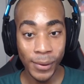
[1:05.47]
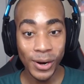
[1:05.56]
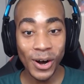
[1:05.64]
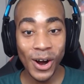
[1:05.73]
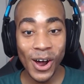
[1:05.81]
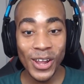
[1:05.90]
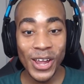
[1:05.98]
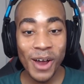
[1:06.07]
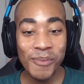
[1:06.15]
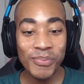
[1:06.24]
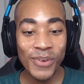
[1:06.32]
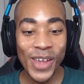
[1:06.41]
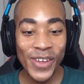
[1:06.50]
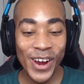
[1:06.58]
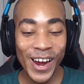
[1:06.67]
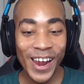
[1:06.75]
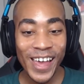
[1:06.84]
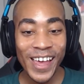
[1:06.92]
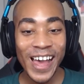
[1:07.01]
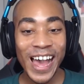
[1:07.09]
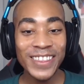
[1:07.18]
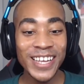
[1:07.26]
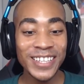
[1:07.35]
Oh, our brother.
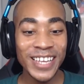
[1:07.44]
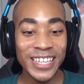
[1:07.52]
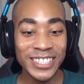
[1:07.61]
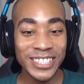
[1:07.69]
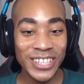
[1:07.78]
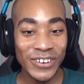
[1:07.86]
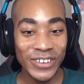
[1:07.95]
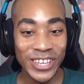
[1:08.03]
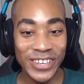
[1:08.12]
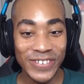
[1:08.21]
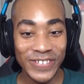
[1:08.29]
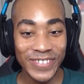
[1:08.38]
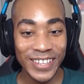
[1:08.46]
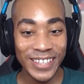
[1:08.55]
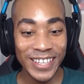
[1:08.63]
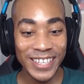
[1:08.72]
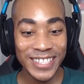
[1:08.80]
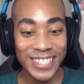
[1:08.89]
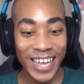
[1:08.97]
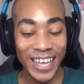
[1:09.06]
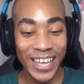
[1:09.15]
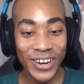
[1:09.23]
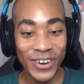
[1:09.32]
I think that's so cute. He's just
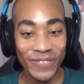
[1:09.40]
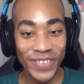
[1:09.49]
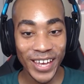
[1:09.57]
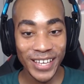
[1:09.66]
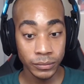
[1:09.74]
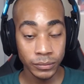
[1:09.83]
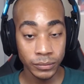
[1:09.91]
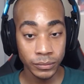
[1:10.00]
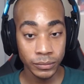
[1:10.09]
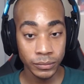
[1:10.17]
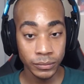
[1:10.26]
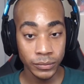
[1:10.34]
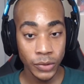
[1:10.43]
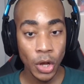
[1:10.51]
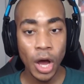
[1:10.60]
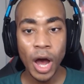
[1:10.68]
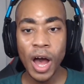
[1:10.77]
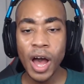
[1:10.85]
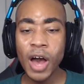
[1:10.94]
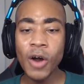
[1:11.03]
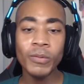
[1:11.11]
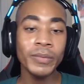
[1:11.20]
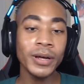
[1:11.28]
like in her face.
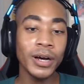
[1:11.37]
Oh.